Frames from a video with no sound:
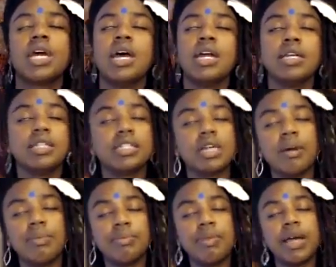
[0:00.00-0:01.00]
And at the
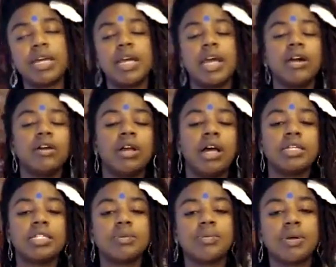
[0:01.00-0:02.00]
top of my inhale, I
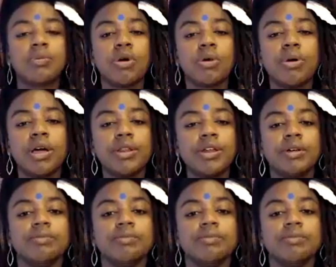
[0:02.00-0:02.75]
sip in more breath.